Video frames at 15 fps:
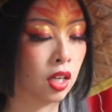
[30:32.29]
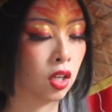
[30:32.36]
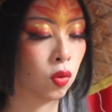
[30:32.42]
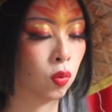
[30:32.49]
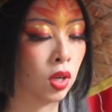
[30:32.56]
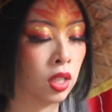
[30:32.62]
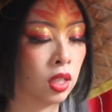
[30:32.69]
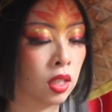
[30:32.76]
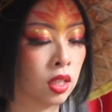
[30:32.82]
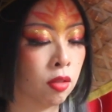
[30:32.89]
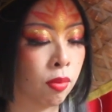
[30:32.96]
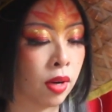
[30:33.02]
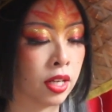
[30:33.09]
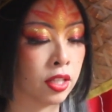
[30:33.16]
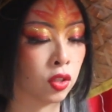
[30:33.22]
What
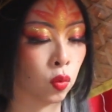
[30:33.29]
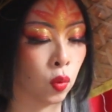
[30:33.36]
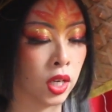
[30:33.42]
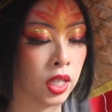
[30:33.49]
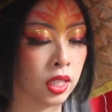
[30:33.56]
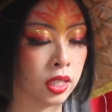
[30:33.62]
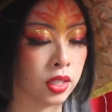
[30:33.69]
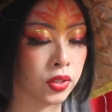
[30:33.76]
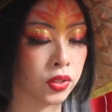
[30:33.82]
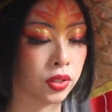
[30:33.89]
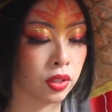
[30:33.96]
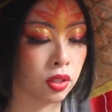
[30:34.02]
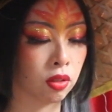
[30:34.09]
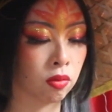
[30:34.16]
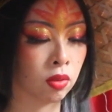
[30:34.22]
lullabies await us?
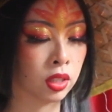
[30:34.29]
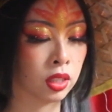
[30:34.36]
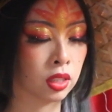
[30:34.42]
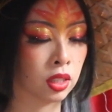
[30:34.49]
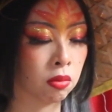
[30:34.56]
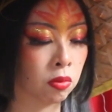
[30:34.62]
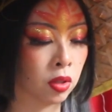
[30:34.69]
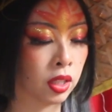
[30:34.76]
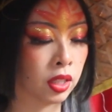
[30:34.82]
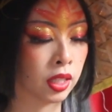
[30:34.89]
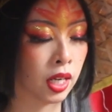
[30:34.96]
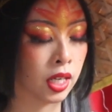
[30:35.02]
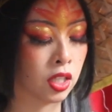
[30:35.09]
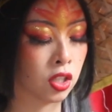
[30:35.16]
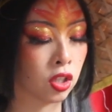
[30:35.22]
What glimmering
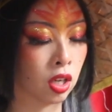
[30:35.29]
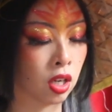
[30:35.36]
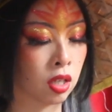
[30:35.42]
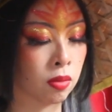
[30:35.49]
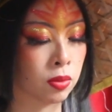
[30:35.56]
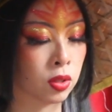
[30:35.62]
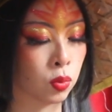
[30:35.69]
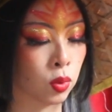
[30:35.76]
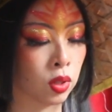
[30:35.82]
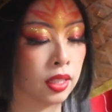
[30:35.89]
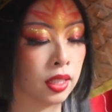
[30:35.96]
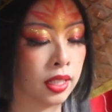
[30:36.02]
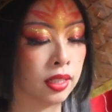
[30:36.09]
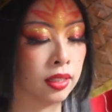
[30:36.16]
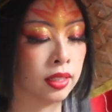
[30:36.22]
night charms will
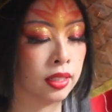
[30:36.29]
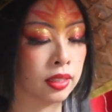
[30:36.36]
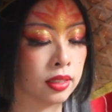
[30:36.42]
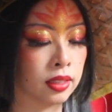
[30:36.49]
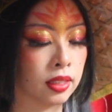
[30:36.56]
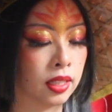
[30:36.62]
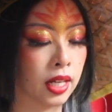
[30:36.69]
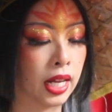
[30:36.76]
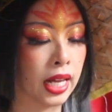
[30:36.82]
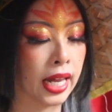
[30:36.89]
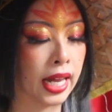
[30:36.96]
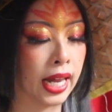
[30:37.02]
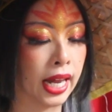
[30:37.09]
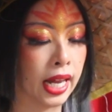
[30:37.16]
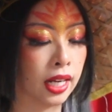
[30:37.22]
Leliel
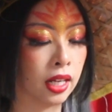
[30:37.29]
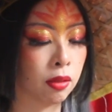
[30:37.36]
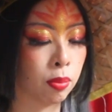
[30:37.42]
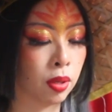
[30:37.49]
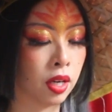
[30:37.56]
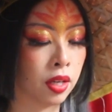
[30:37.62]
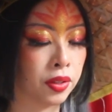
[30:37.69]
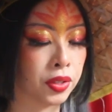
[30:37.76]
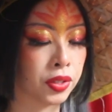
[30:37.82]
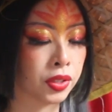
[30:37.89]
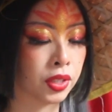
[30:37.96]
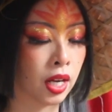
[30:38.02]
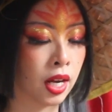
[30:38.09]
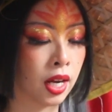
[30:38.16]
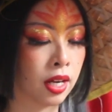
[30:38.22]
hang upon the
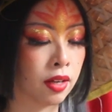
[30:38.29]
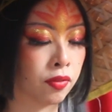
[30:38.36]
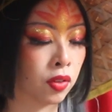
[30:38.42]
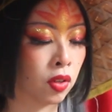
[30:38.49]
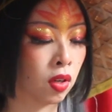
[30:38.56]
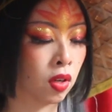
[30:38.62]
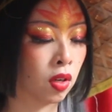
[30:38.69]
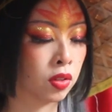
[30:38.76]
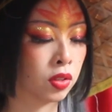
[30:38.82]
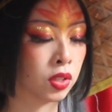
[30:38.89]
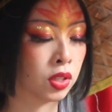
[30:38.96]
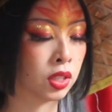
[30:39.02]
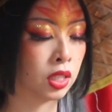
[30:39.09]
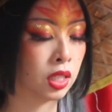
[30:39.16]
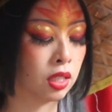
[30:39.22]
sky for all to
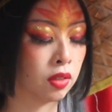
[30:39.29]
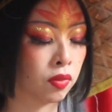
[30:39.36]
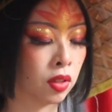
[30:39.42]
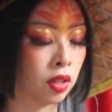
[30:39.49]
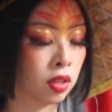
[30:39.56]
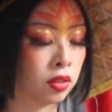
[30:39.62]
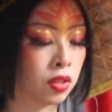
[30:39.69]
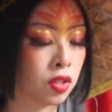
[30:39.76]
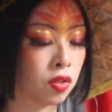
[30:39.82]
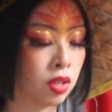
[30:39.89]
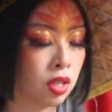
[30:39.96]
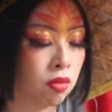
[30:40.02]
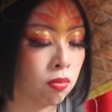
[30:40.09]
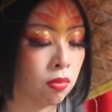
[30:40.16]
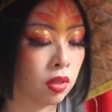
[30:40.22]
see, for all to
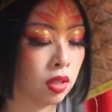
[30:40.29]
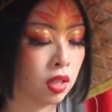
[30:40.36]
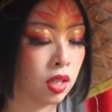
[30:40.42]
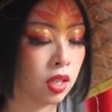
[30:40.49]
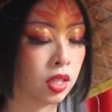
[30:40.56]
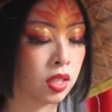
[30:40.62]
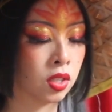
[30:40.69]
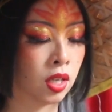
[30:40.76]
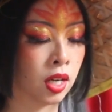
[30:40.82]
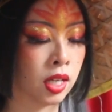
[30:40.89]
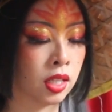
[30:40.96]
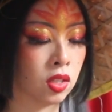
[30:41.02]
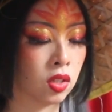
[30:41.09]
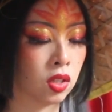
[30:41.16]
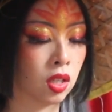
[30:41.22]
dream?
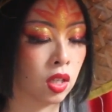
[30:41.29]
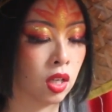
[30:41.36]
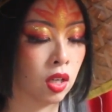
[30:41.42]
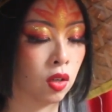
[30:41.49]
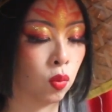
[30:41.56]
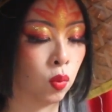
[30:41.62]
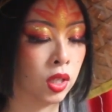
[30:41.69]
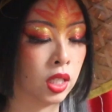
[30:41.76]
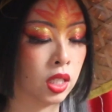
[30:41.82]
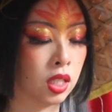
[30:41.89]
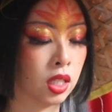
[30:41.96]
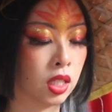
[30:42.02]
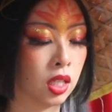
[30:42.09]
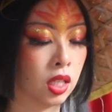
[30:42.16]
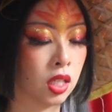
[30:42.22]
Signs, wind,
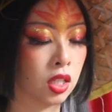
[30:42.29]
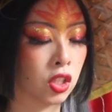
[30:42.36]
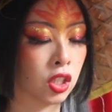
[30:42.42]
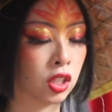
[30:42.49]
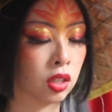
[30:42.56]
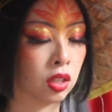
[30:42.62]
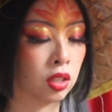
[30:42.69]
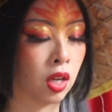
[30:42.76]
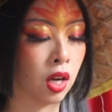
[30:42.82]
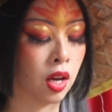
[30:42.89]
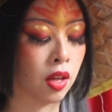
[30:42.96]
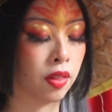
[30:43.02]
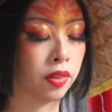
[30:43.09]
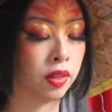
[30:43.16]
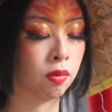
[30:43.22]
shearcloth,
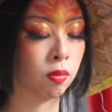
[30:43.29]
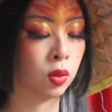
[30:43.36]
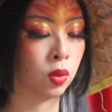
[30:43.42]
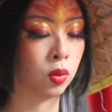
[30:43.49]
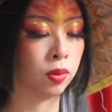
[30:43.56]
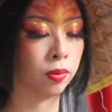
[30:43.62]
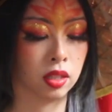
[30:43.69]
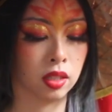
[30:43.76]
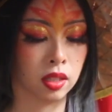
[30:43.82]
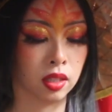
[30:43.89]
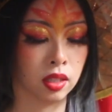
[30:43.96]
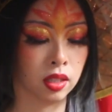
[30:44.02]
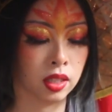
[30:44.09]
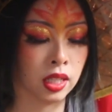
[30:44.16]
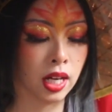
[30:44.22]
the moon.
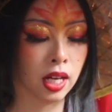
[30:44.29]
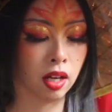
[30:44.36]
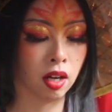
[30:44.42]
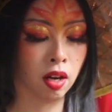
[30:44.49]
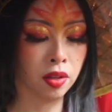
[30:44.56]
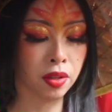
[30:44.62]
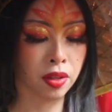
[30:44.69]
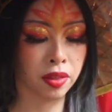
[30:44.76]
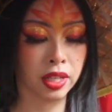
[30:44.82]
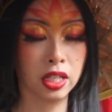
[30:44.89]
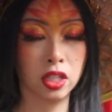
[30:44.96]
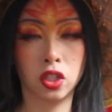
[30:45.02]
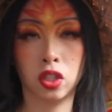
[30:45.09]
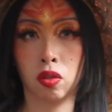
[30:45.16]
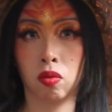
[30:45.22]
Yeah, all the
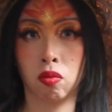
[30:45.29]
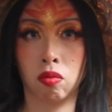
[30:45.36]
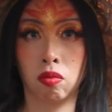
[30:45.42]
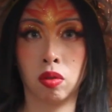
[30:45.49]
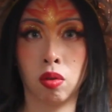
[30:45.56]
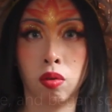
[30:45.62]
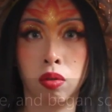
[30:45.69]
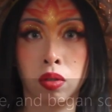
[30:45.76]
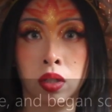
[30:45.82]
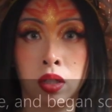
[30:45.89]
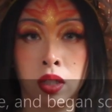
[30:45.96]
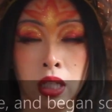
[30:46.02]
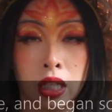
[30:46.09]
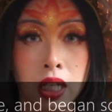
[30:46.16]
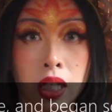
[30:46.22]
things you
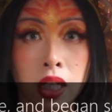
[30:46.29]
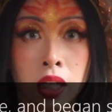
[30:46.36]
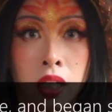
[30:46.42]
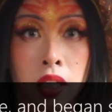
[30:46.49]
see,